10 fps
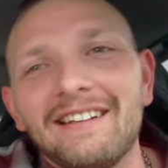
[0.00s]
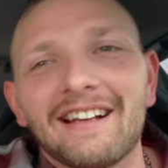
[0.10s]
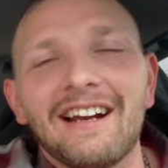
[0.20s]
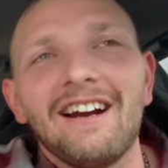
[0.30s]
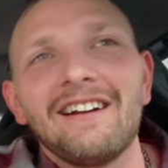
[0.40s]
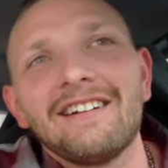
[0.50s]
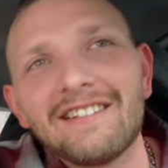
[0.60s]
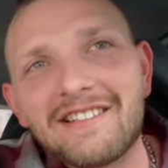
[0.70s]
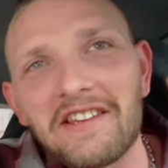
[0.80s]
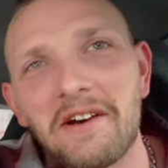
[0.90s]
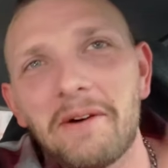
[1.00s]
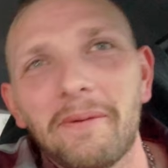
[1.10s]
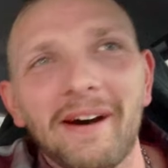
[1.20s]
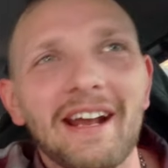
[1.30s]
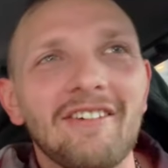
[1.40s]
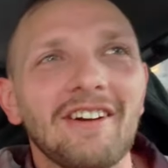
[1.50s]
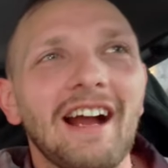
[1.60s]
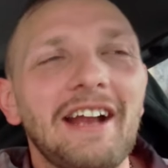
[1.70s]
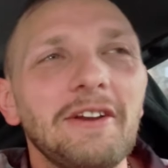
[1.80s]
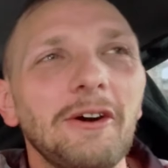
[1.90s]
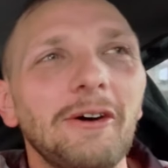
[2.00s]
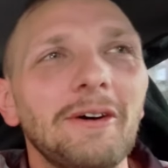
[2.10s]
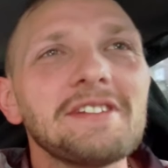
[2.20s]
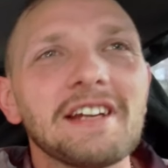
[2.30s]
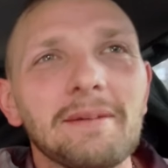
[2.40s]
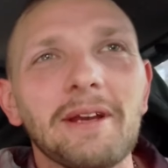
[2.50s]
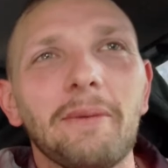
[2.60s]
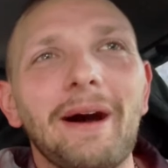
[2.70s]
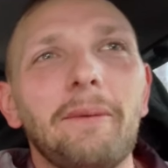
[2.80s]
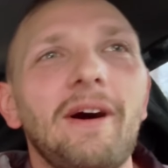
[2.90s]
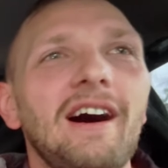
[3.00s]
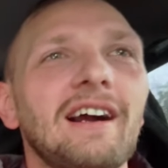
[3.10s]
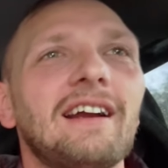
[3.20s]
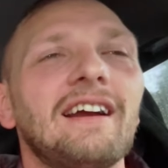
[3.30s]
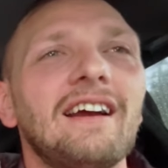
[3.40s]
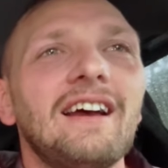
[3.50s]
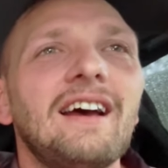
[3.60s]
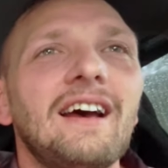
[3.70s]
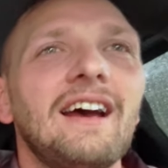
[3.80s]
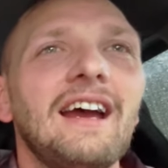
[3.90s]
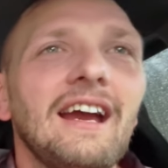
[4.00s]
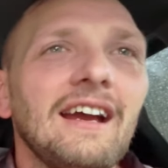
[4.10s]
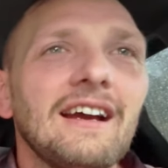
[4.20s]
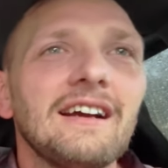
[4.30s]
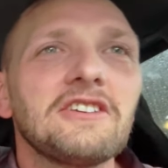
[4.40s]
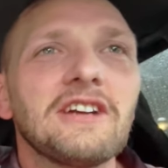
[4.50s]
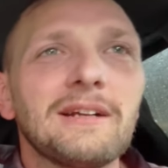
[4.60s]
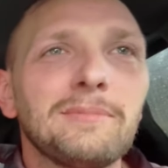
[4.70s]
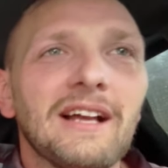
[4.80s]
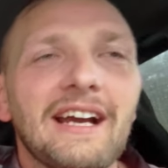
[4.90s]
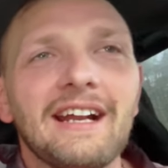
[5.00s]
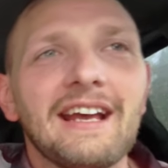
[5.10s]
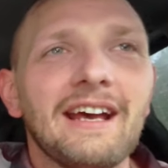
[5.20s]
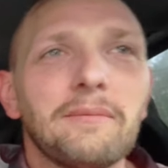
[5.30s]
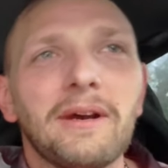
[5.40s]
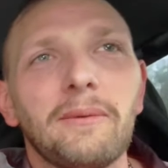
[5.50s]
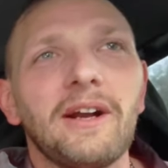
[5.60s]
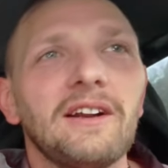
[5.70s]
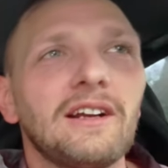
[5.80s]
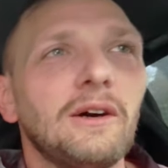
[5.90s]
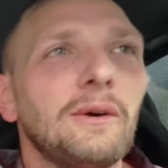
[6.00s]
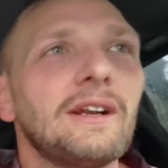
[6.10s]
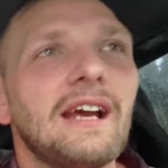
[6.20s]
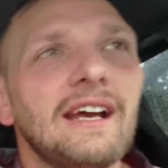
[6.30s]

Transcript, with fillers: the car, so whatever. I knew it was gonna be a wet walk. Yeah. Try to plan ahead by wearing a coat. It